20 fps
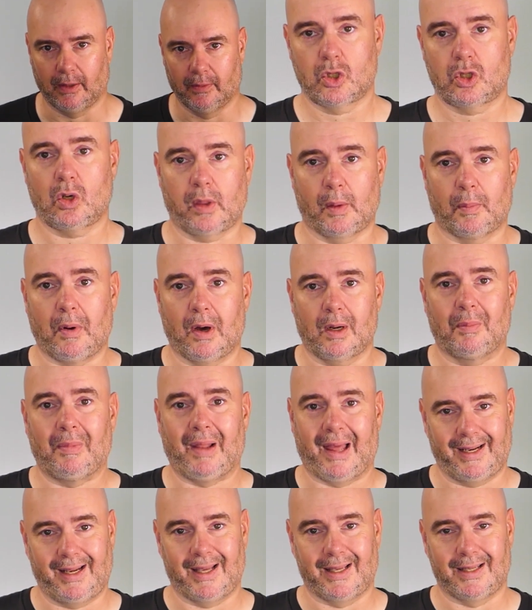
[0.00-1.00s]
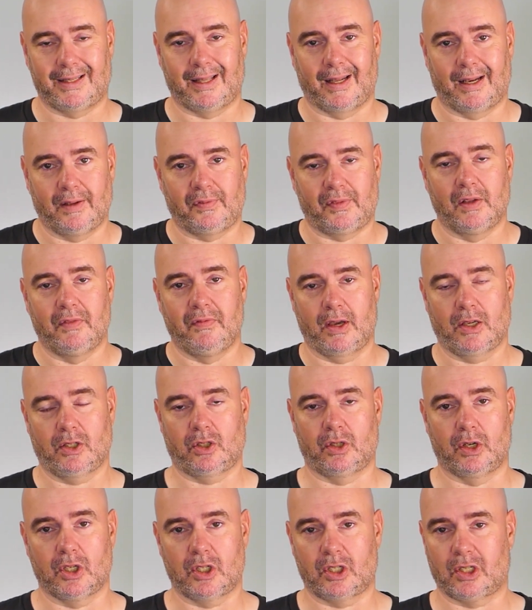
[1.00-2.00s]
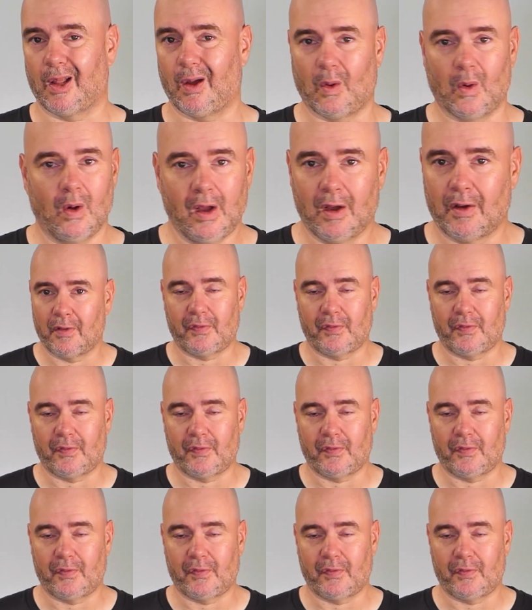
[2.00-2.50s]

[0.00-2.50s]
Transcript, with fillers: So the bottom line is that if the investor is slow,